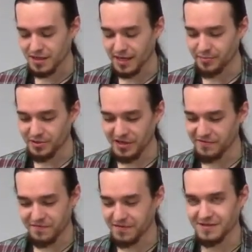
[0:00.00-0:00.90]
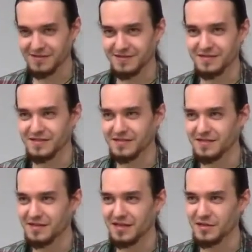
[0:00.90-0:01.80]
I believe
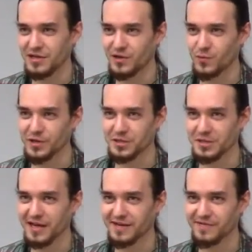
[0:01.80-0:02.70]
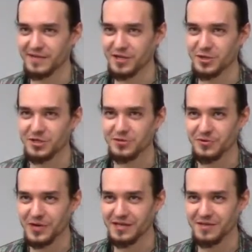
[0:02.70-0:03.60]
there was like a financial
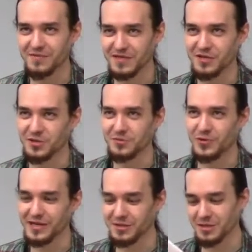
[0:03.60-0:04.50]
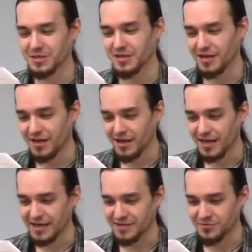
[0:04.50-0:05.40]
crisis
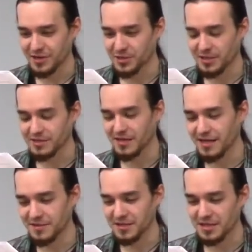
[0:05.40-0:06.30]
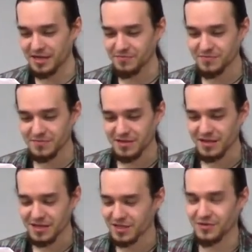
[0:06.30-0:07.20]
in Russia at that time,
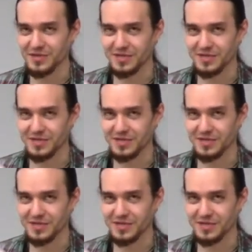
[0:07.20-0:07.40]
so